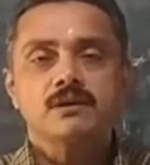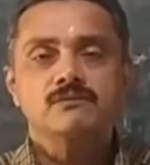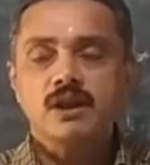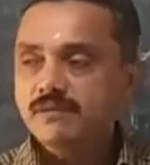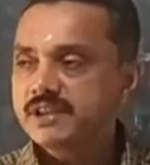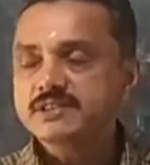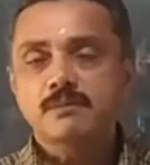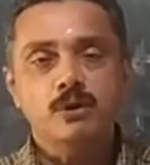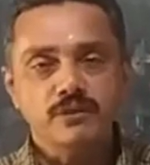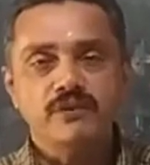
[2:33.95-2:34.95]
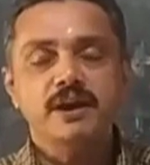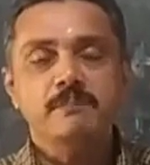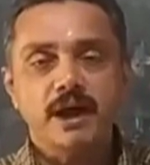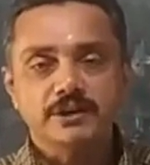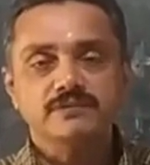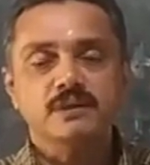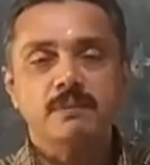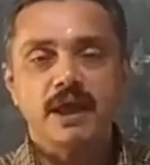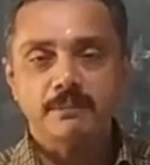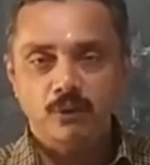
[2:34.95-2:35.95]
Flower is the modified part of the
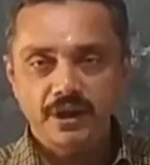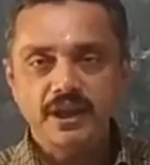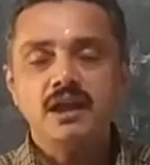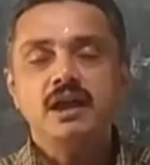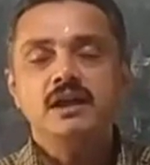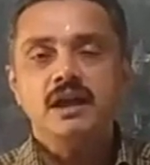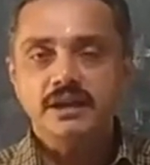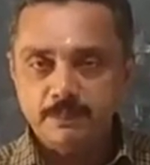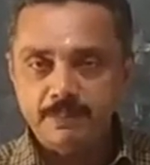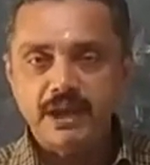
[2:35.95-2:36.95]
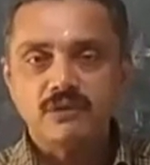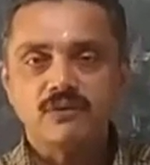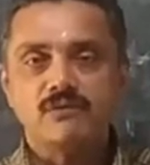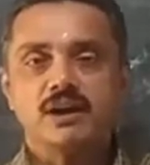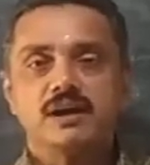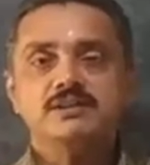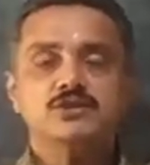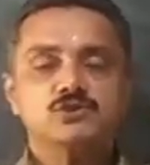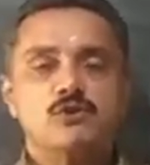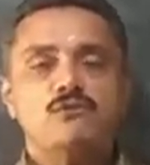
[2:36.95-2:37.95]
plant body. A typical flower
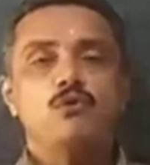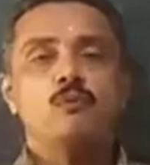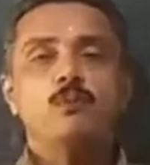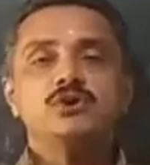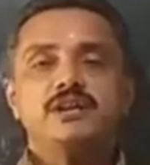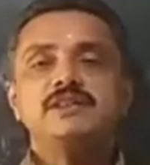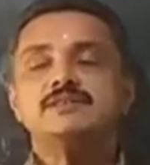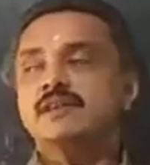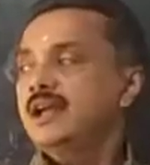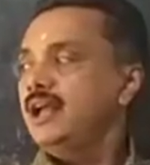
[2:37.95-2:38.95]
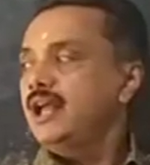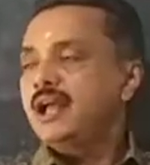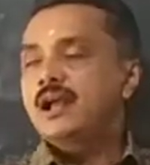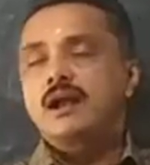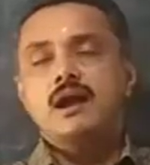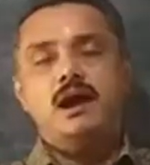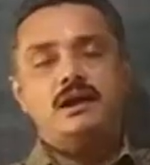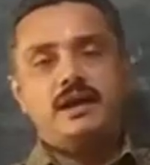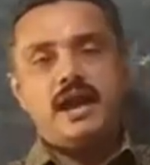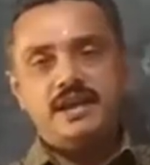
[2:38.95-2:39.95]
consists of four portions:
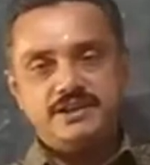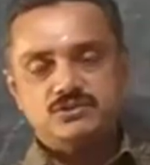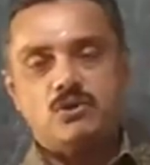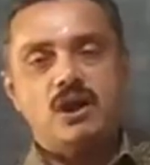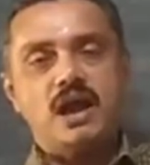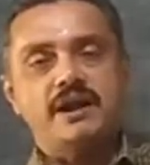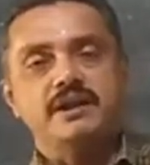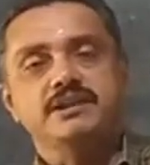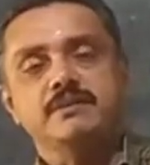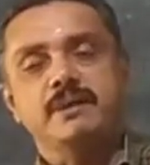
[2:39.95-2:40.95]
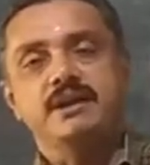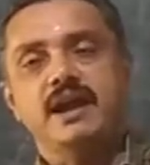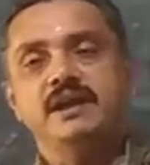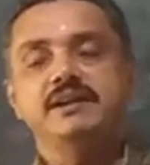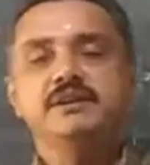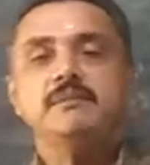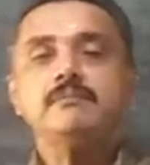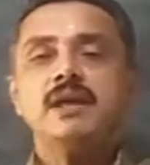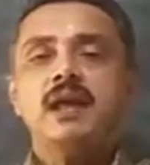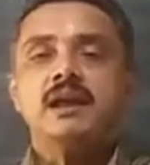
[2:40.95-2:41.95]
calyx, corolla, androecium and gynoecium.